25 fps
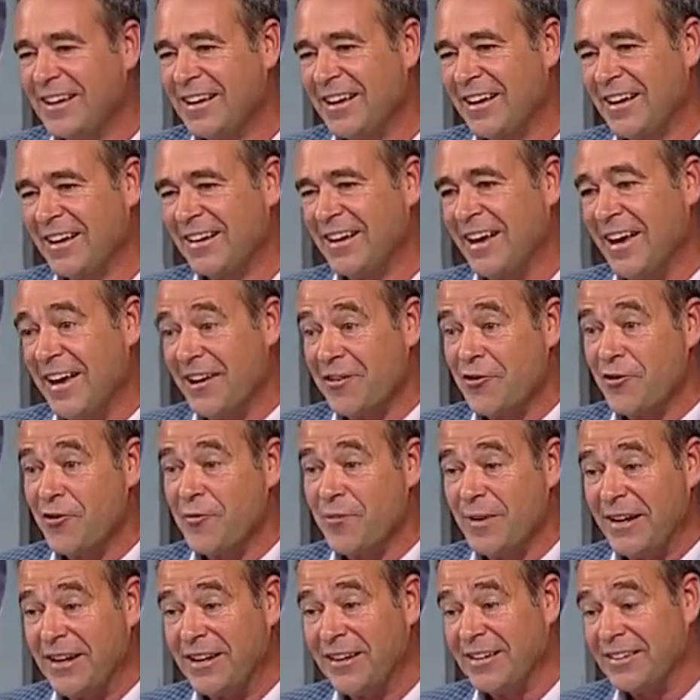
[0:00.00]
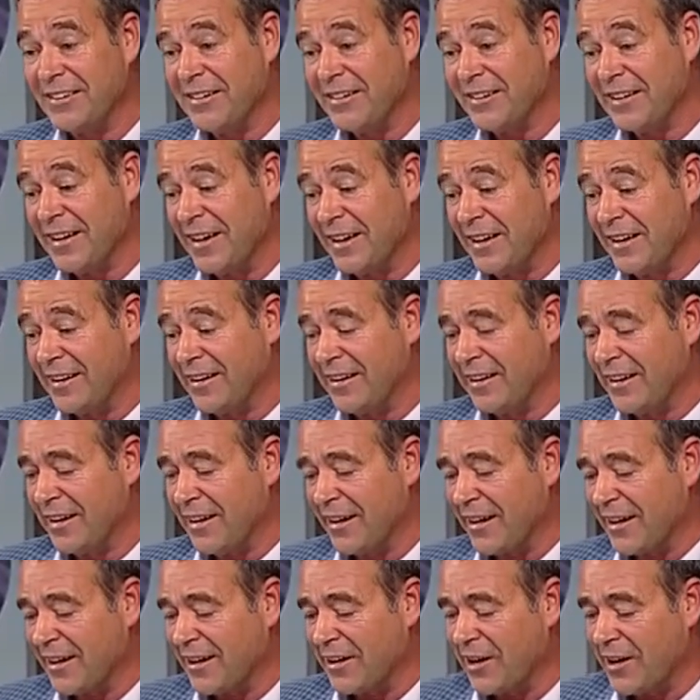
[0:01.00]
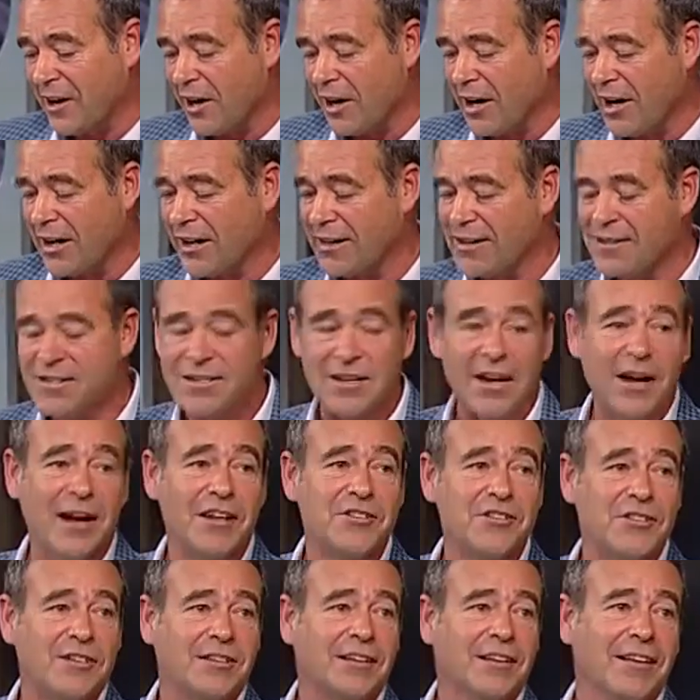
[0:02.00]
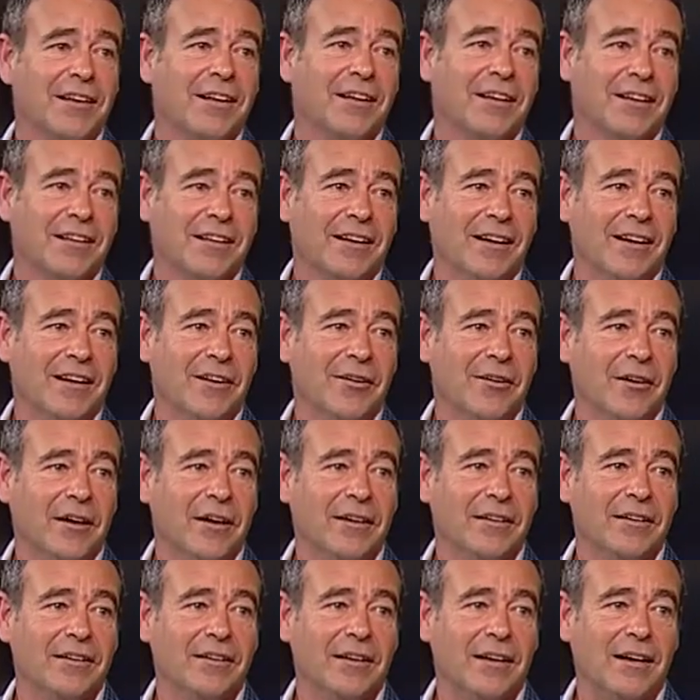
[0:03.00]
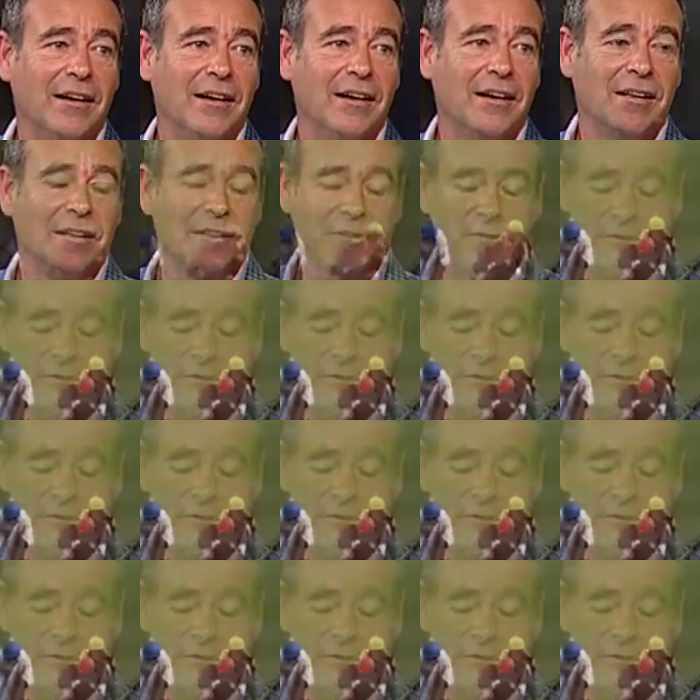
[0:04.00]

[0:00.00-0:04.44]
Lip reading: Andrew Meehan and Guy Sargent, and their